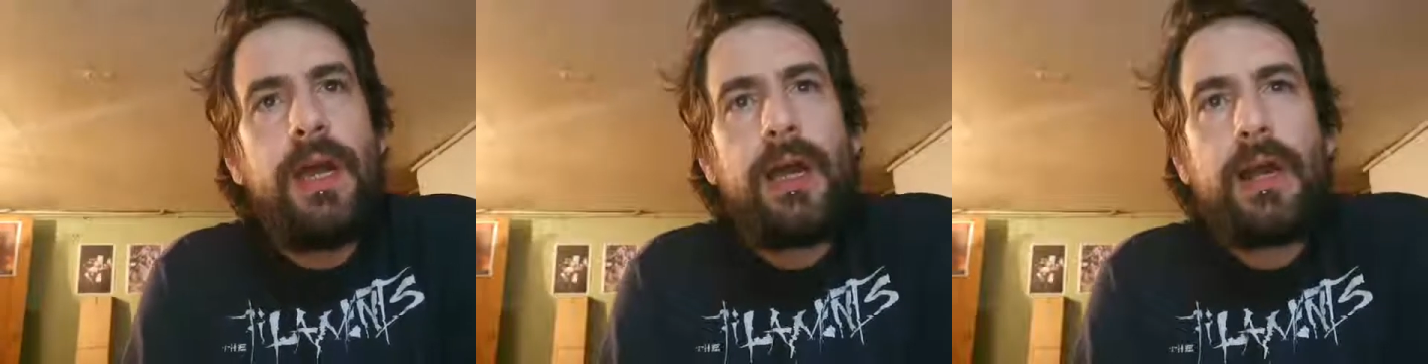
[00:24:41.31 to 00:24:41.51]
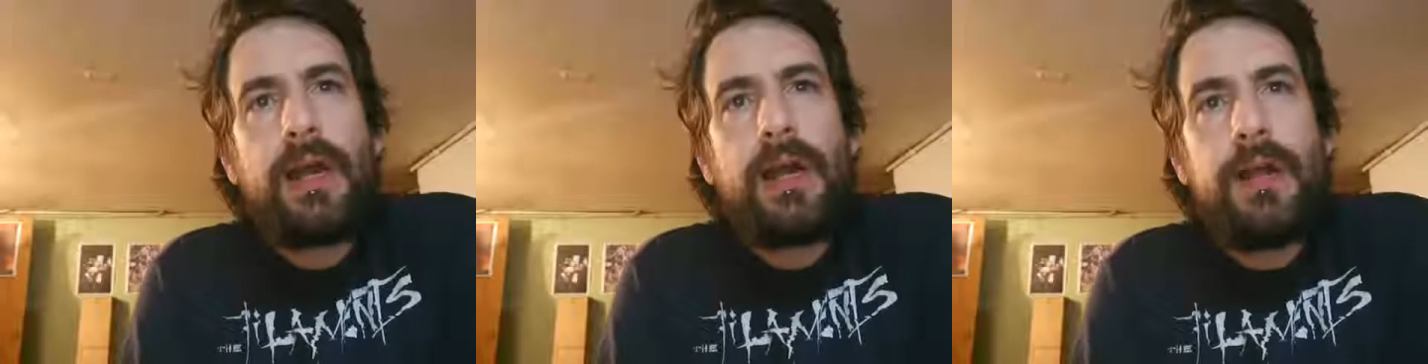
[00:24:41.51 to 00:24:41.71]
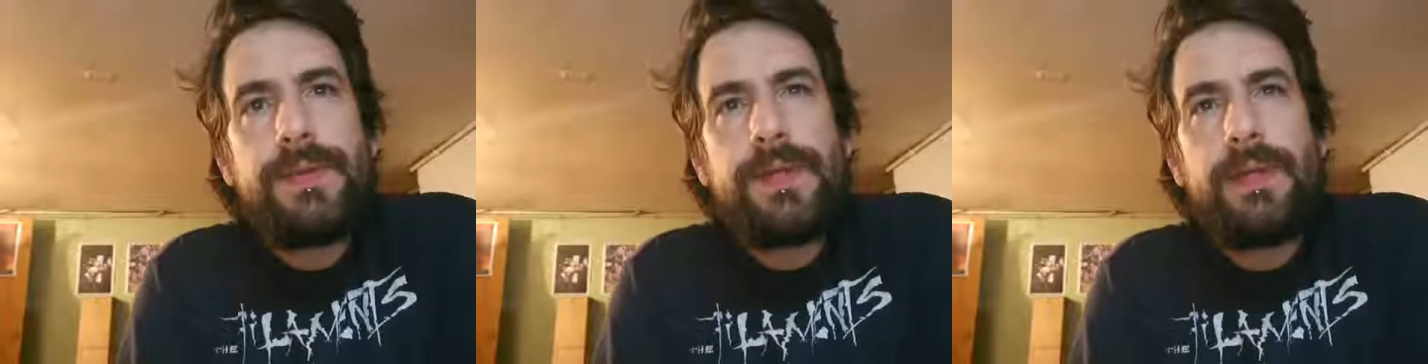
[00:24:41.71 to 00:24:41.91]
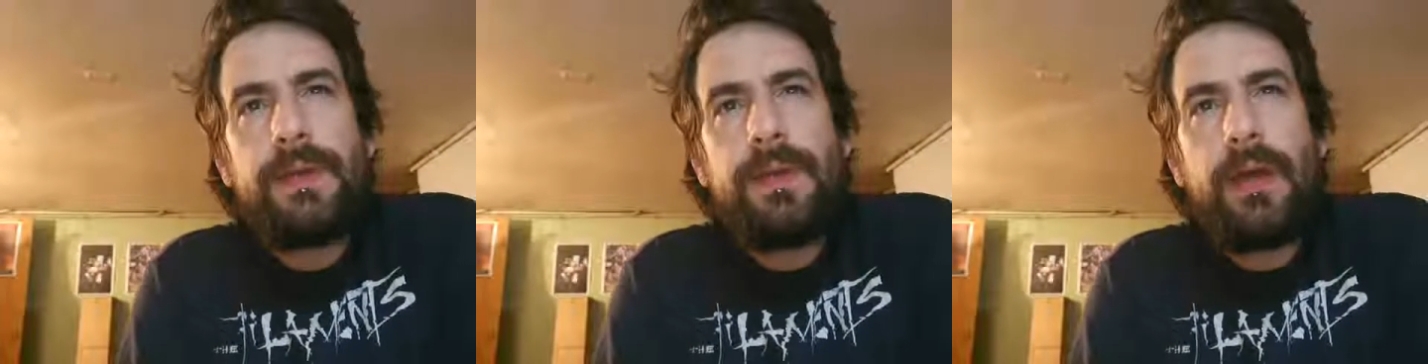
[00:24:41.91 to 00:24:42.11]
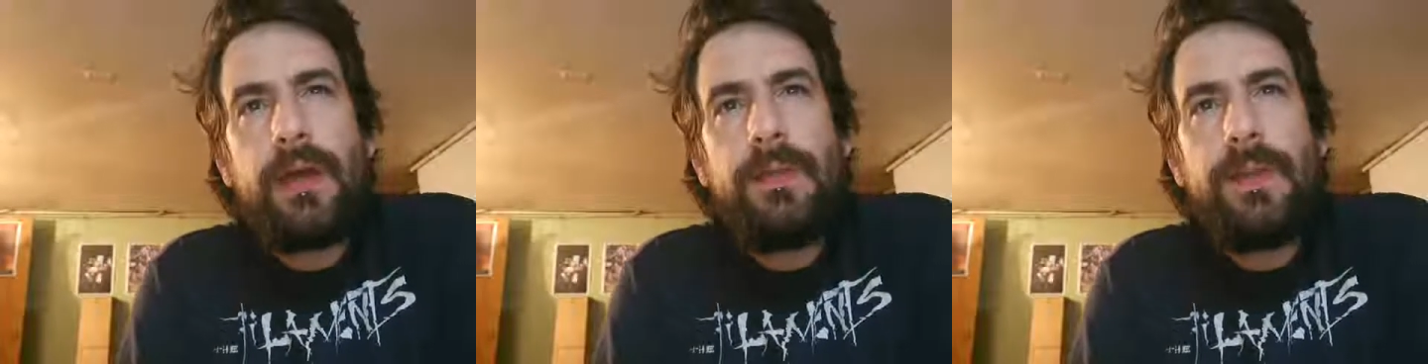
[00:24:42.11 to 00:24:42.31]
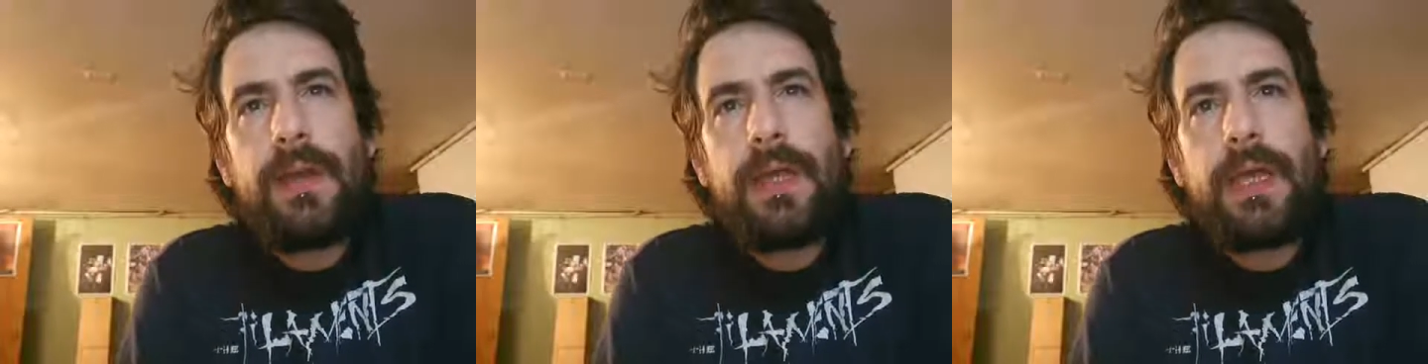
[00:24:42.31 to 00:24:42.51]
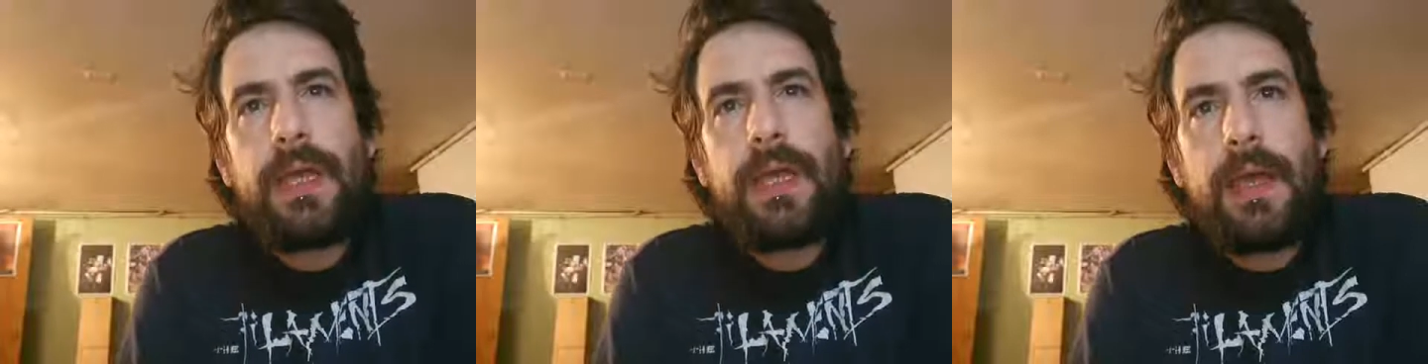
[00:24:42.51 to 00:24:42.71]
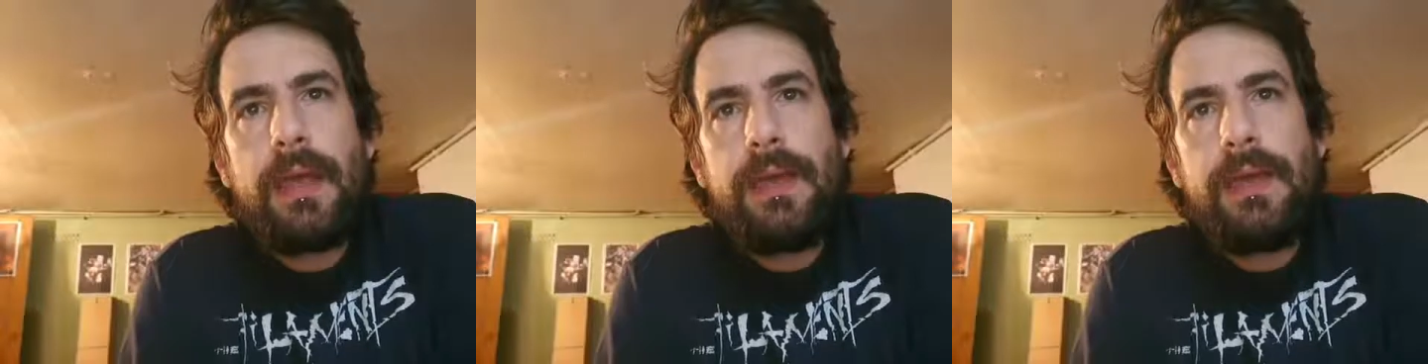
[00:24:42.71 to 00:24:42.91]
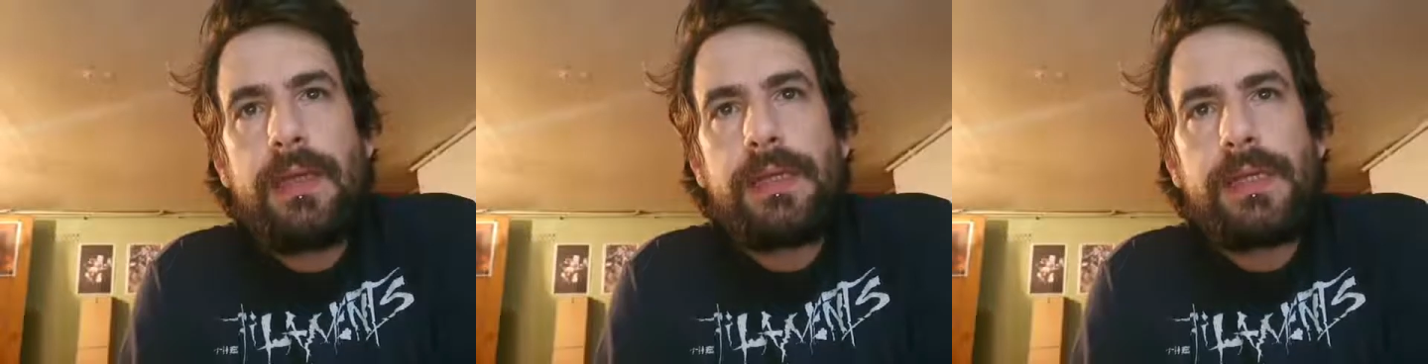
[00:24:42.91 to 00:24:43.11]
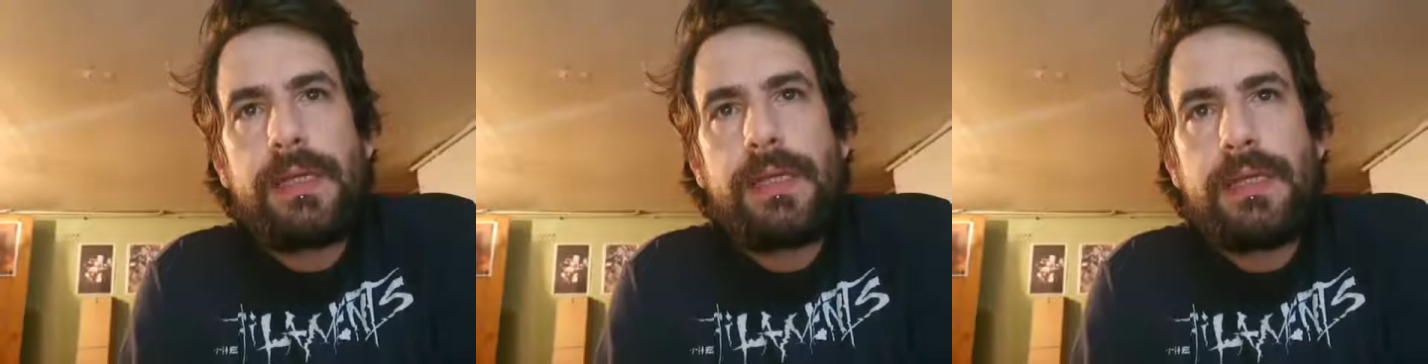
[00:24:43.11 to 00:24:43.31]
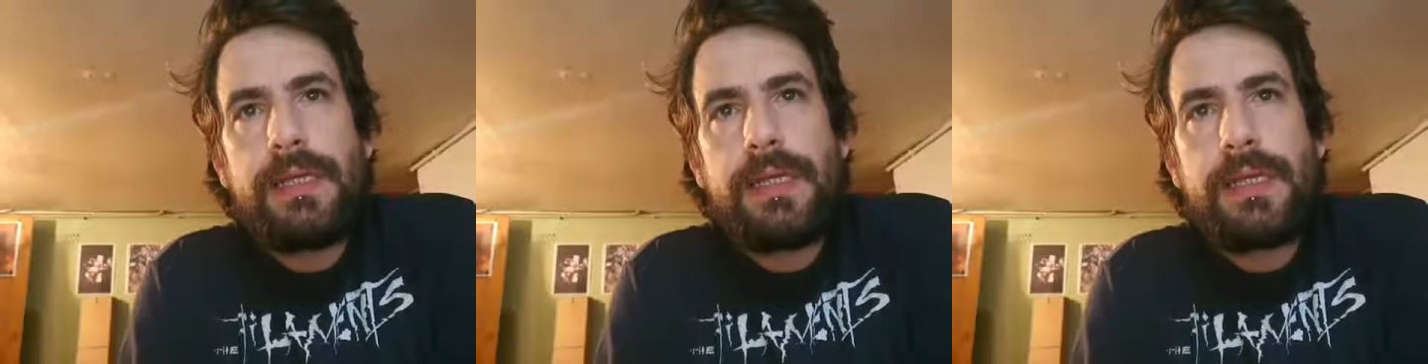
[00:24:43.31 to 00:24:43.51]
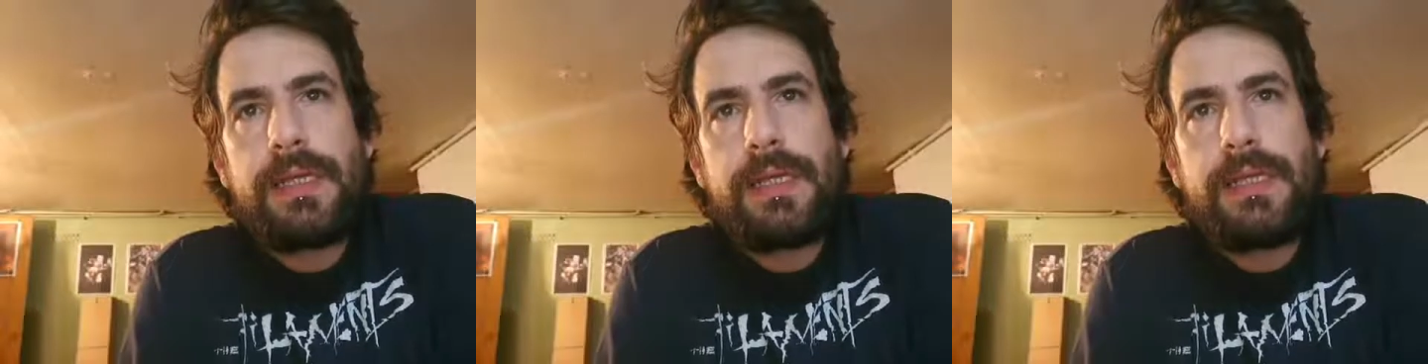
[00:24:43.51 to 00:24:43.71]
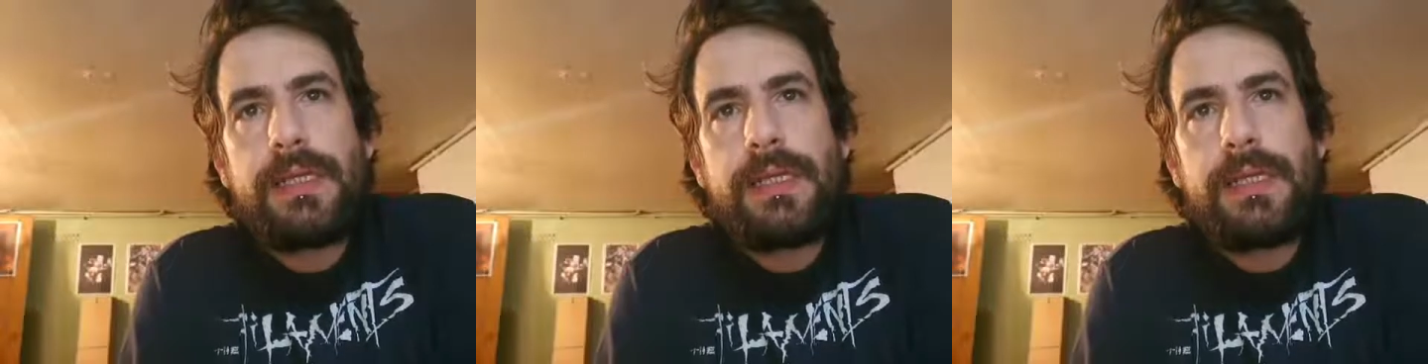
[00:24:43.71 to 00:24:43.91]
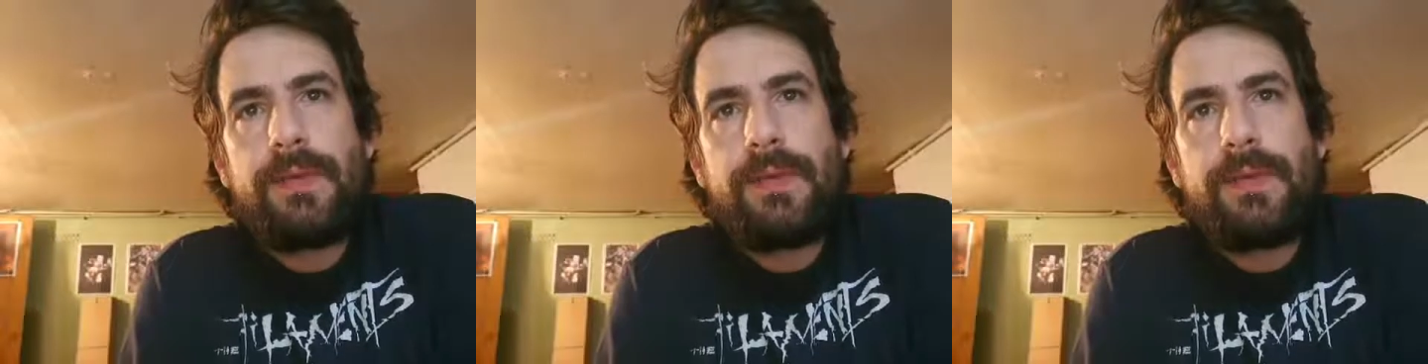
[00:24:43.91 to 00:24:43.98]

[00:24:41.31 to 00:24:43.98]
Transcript: clubs opening again, social distance.